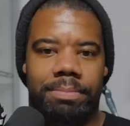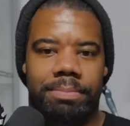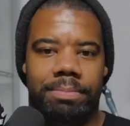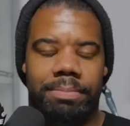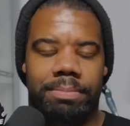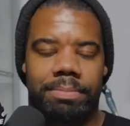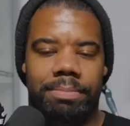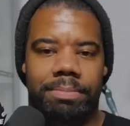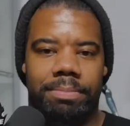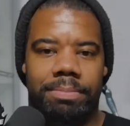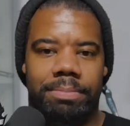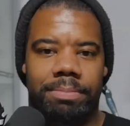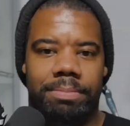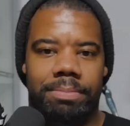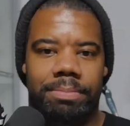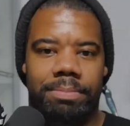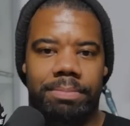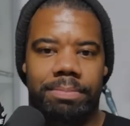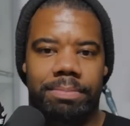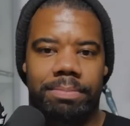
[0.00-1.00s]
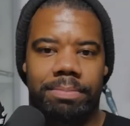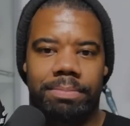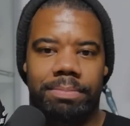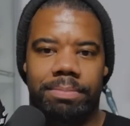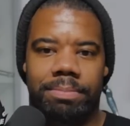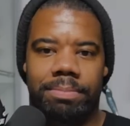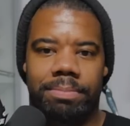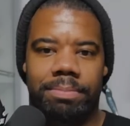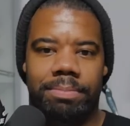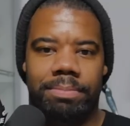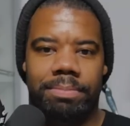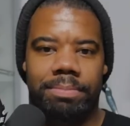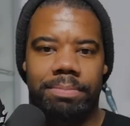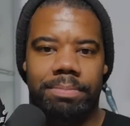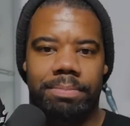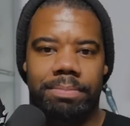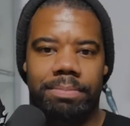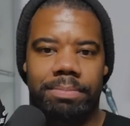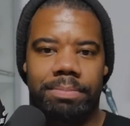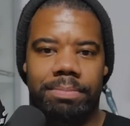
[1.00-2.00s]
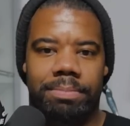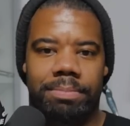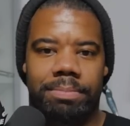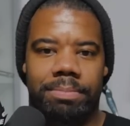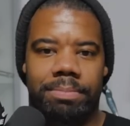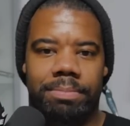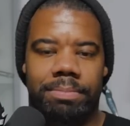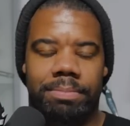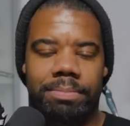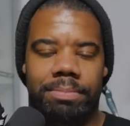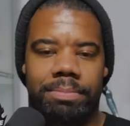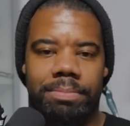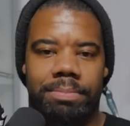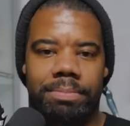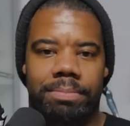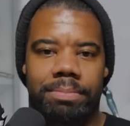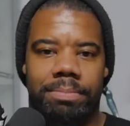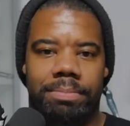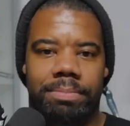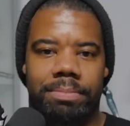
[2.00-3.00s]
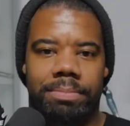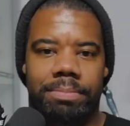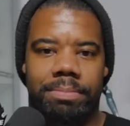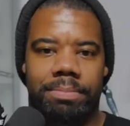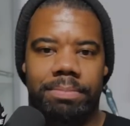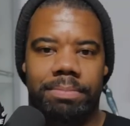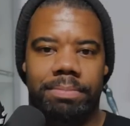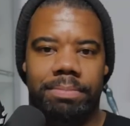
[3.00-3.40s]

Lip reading: No words are spoken by the person on screen.